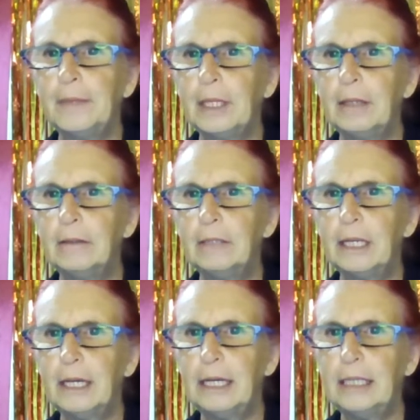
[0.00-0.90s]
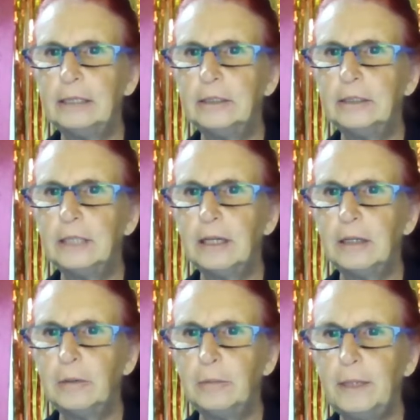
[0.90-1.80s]
Okay, so
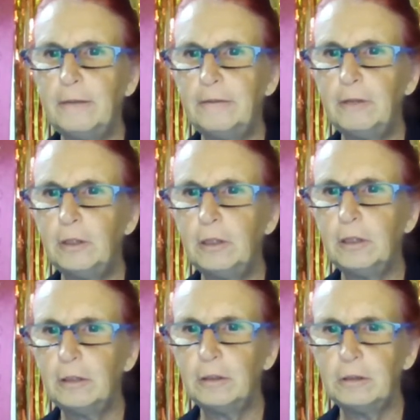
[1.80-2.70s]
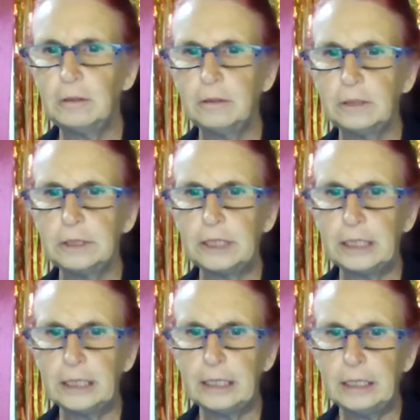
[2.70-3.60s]
we've got
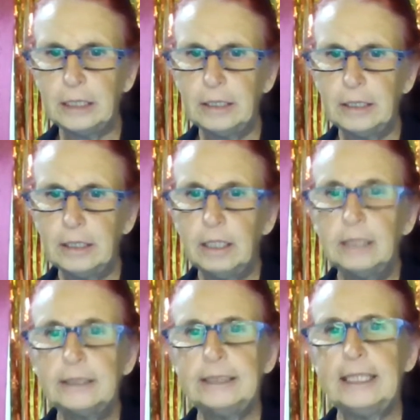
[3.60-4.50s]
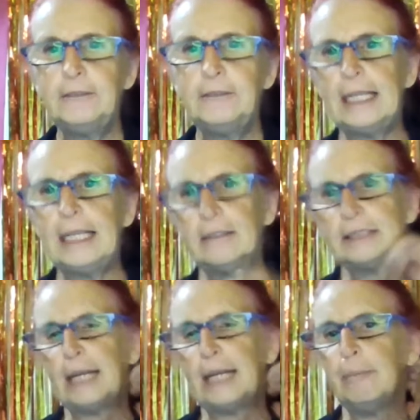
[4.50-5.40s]
Steve's now
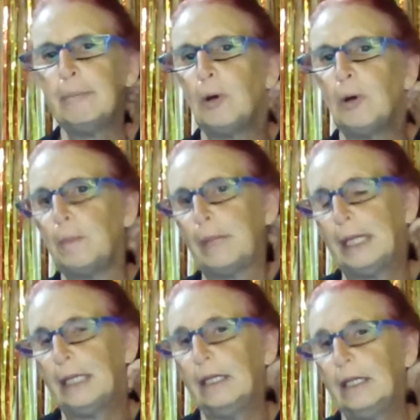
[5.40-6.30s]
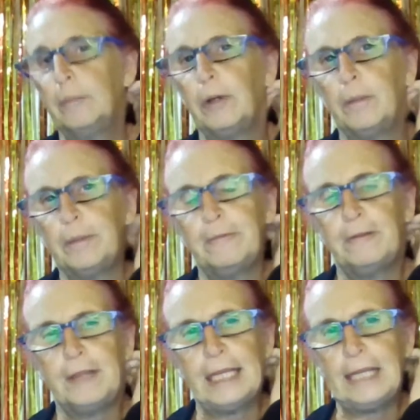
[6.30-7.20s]
saying Bob for
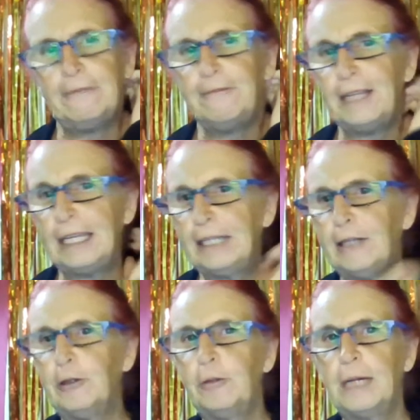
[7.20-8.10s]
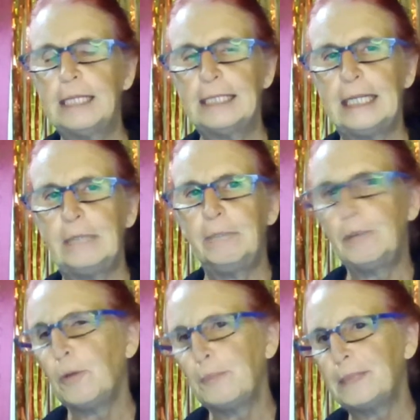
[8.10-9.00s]
the vehicle, as in
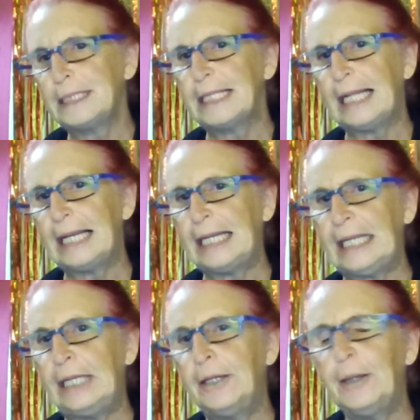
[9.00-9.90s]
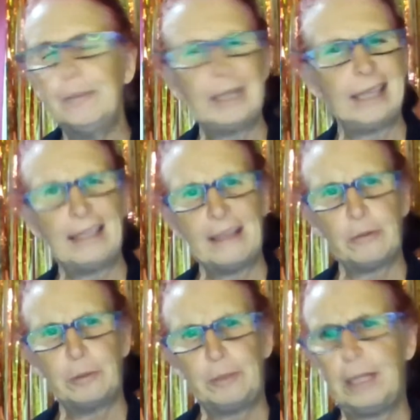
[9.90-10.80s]
bobsleigh, but then that would be a